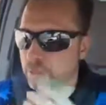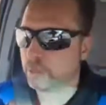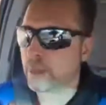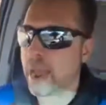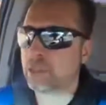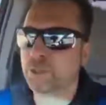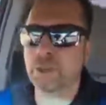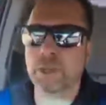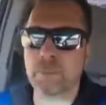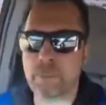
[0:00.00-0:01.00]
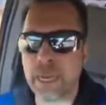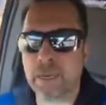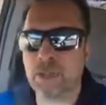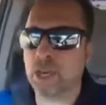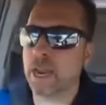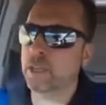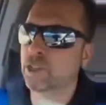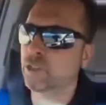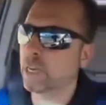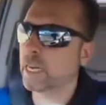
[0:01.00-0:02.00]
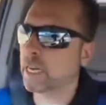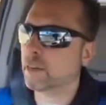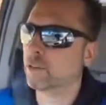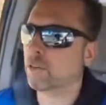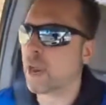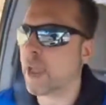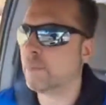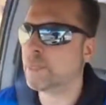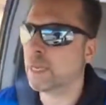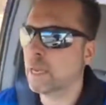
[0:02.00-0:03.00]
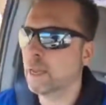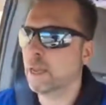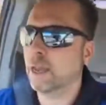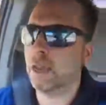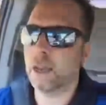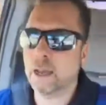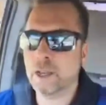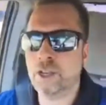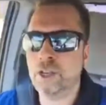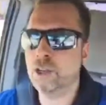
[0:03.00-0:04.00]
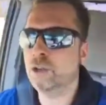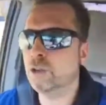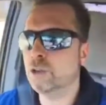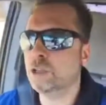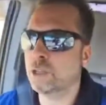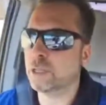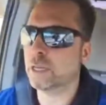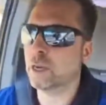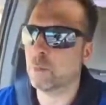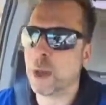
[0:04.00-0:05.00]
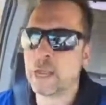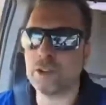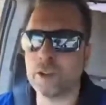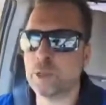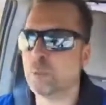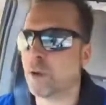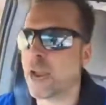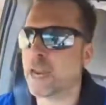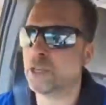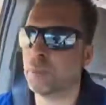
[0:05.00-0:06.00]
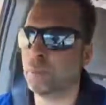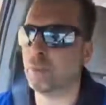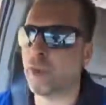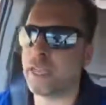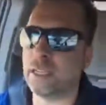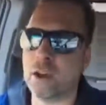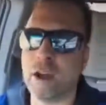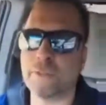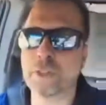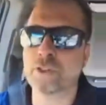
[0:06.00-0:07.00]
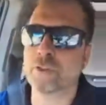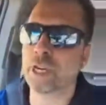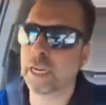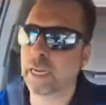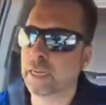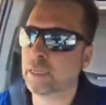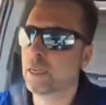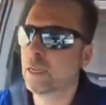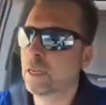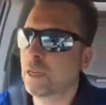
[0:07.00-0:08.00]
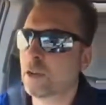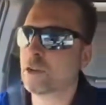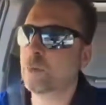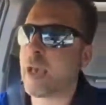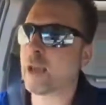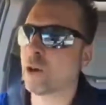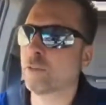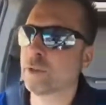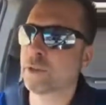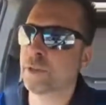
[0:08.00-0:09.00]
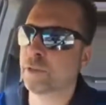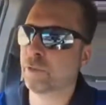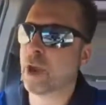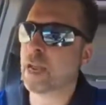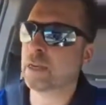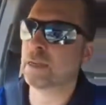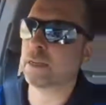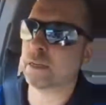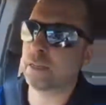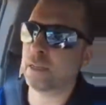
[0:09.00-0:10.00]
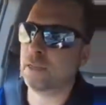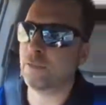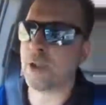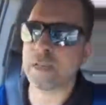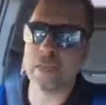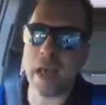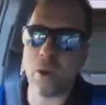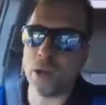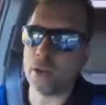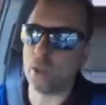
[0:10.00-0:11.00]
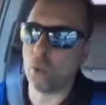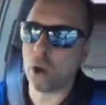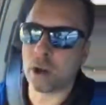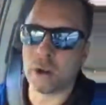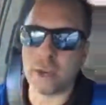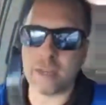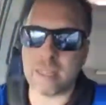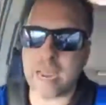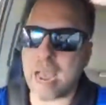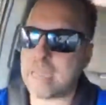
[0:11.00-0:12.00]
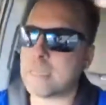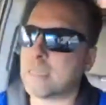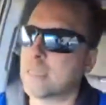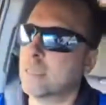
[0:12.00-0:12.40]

back to a big giant tree and grabs a huge, monstrous branch and breaks it off the tree and goes back over to his friend. And his friend's now under the water, under the ice.